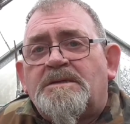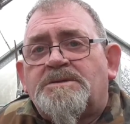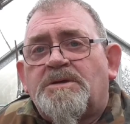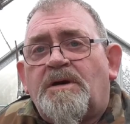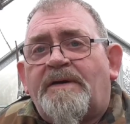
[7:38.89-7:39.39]

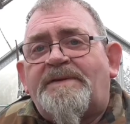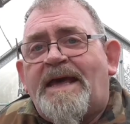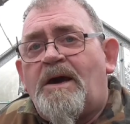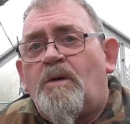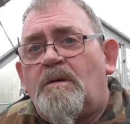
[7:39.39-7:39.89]
So I've
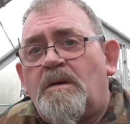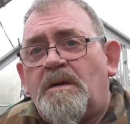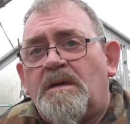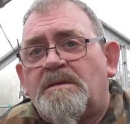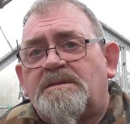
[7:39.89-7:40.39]
now
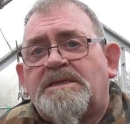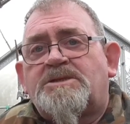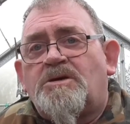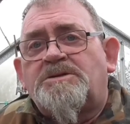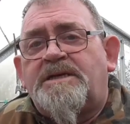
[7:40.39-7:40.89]

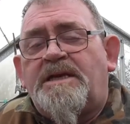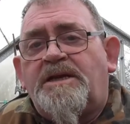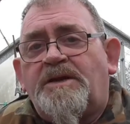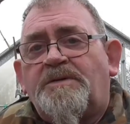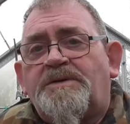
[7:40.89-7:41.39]

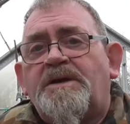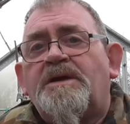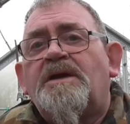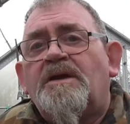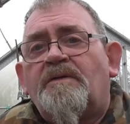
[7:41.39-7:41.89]
discontinued
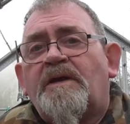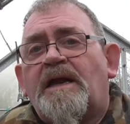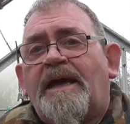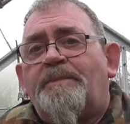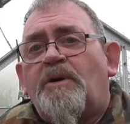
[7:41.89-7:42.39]
the
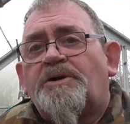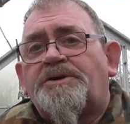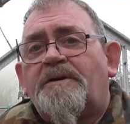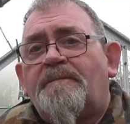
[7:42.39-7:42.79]
clay pot.